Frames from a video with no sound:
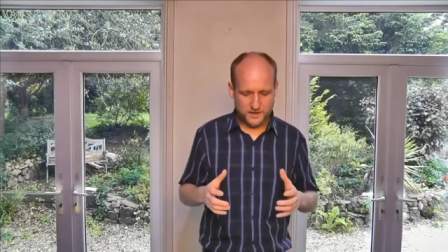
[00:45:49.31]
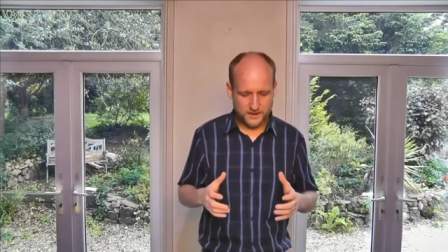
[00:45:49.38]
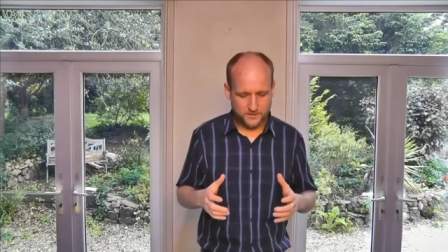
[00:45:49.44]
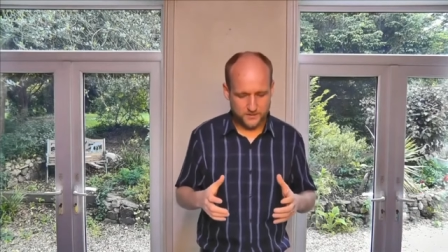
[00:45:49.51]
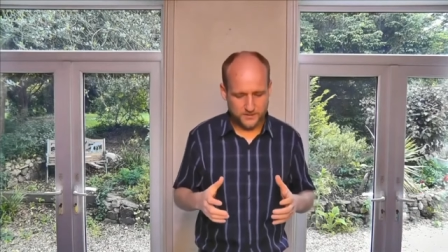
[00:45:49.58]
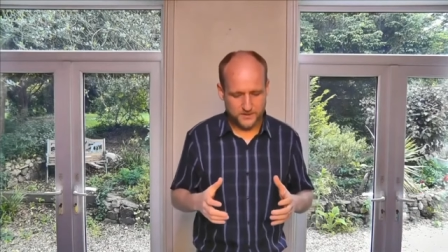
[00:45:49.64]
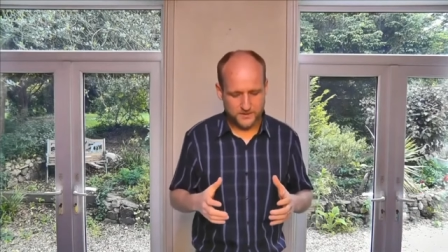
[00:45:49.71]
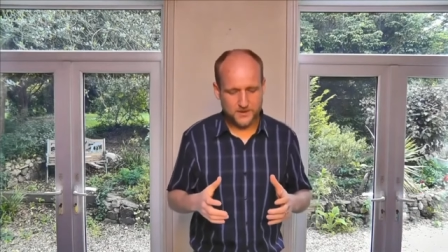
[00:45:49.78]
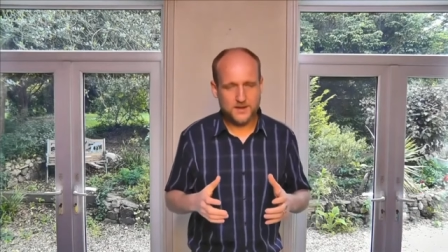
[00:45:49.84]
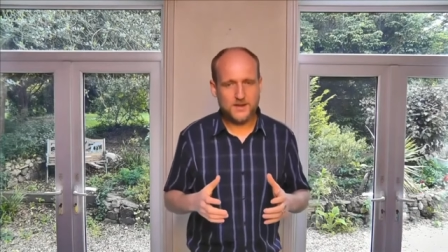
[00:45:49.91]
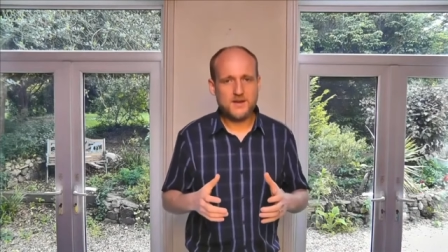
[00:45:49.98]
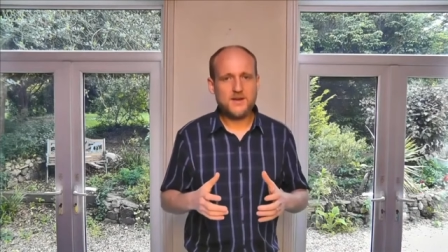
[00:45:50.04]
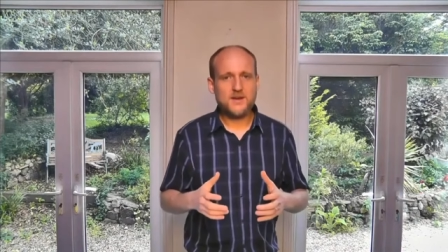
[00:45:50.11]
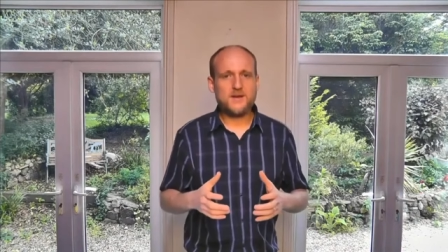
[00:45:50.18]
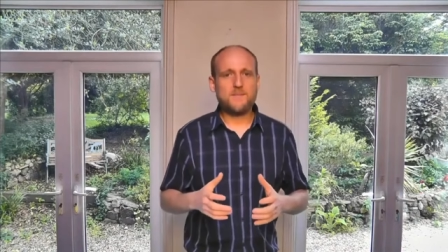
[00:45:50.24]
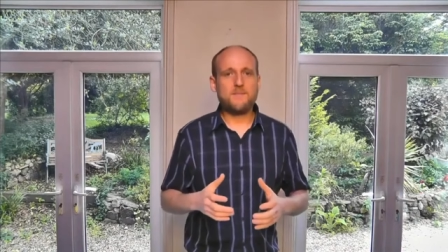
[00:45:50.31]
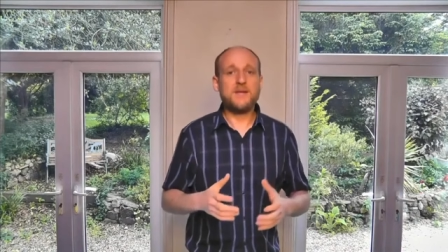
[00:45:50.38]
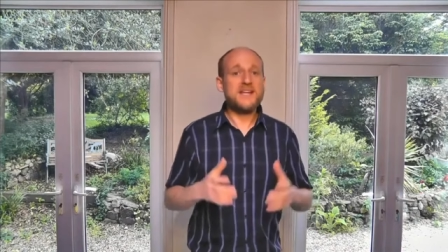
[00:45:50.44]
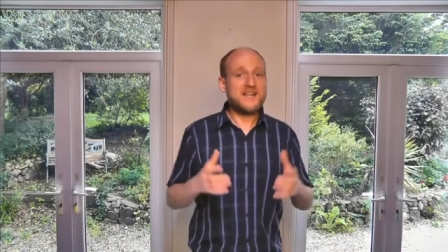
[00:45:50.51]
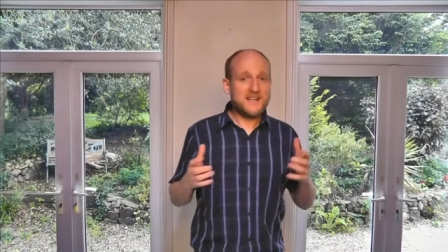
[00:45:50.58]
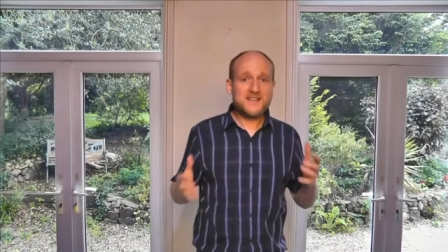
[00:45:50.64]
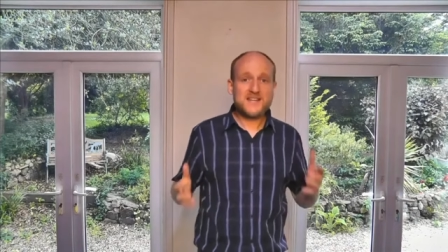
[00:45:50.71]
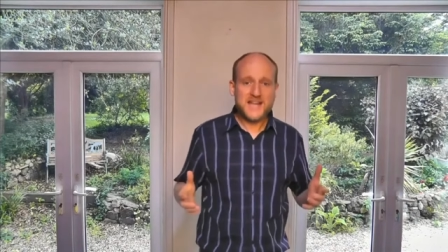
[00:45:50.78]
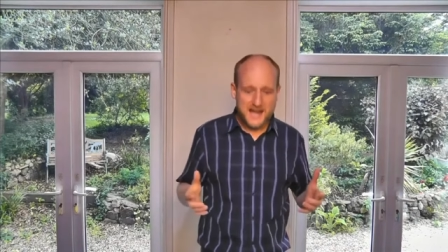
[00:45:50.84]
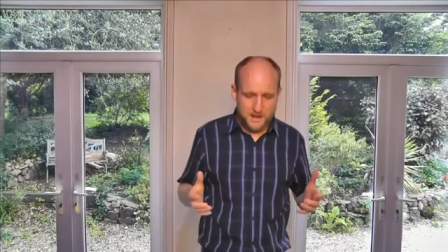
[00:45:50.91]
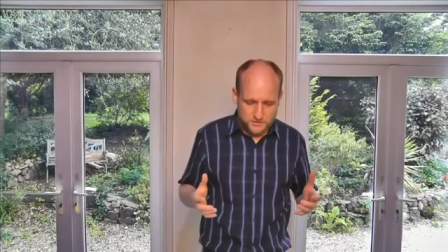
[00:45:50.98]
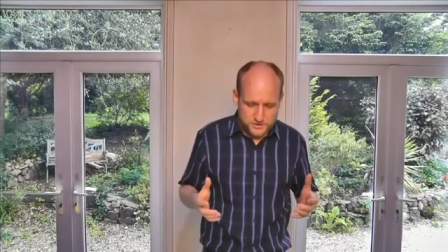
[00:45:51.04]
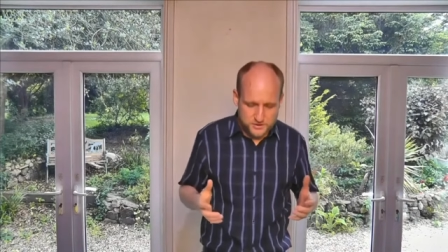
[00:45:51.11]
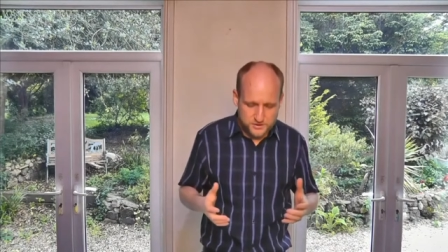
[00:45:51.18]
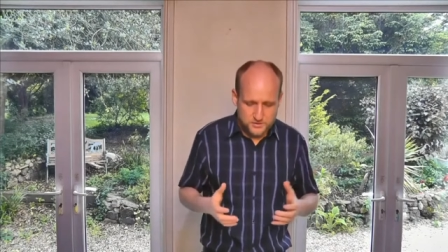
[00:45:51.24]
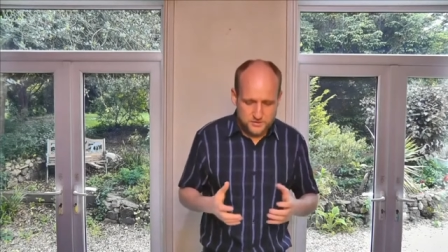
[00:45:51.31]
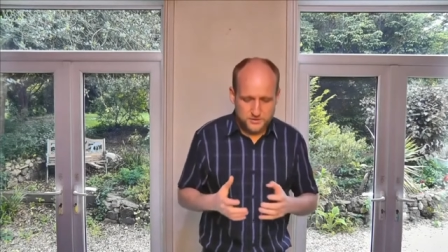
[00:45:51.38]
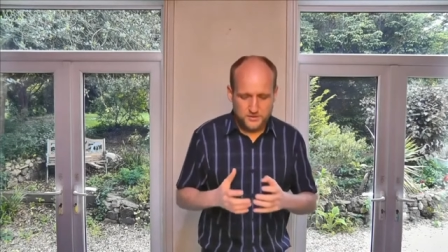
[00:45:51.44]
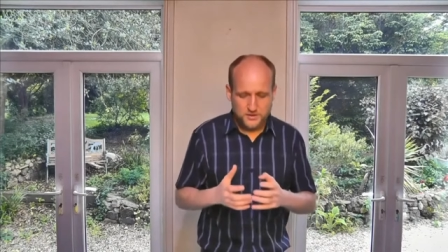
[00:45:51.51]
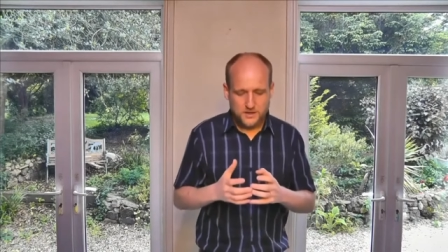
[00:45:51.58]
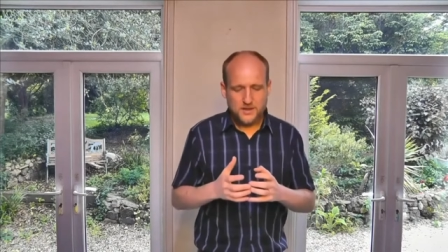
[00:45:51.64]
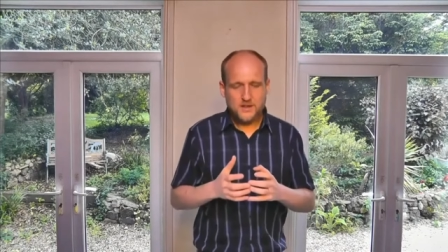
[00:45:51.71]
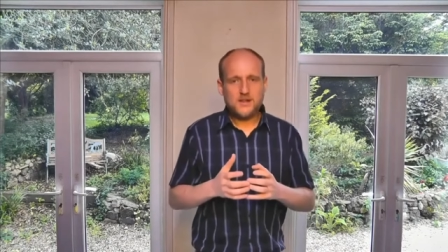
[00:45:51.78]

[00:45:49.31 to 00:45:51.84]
them? being at the council,